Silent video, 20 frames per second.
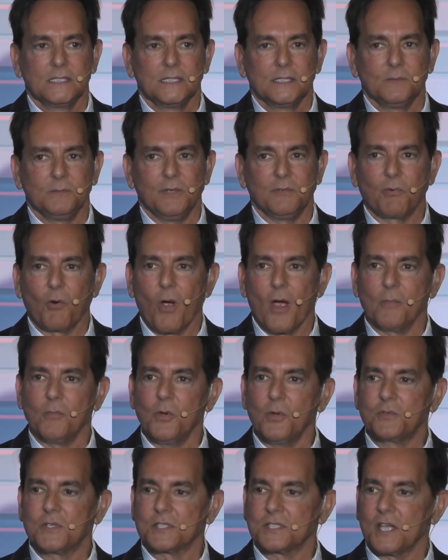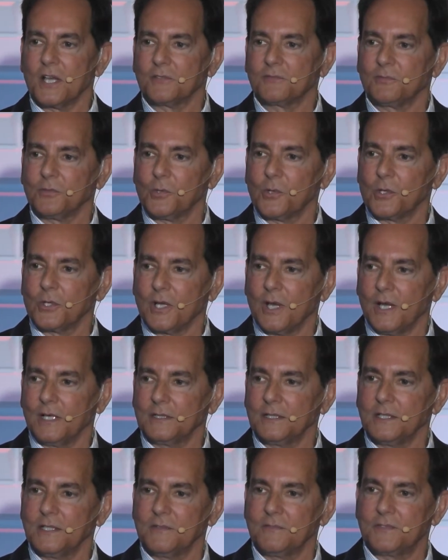Before I moved to South Florida, I
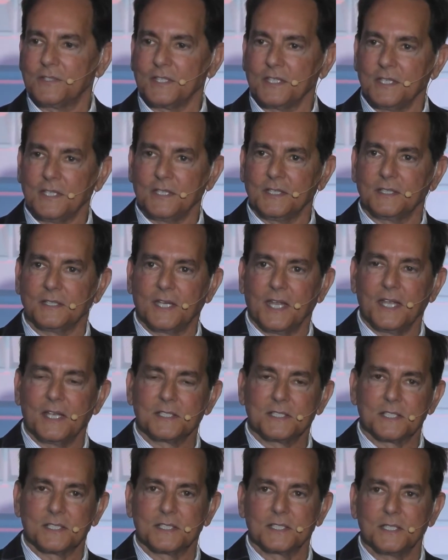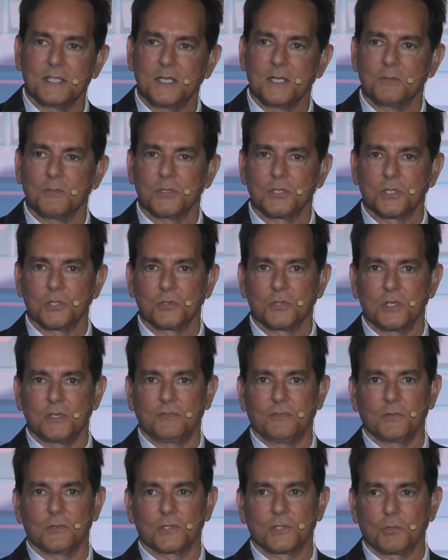lived in Kansas City, Missouri
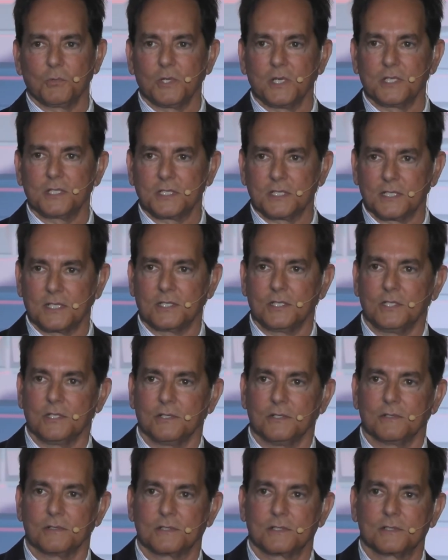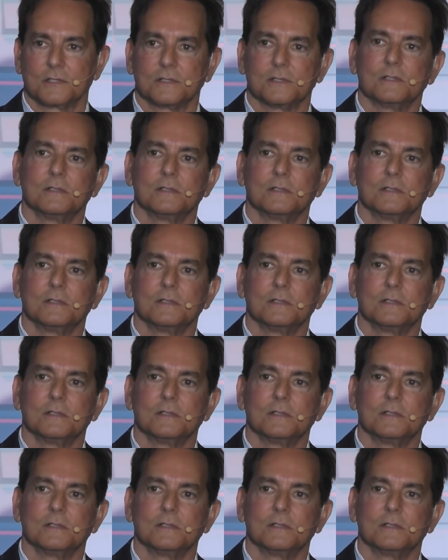for 26 years.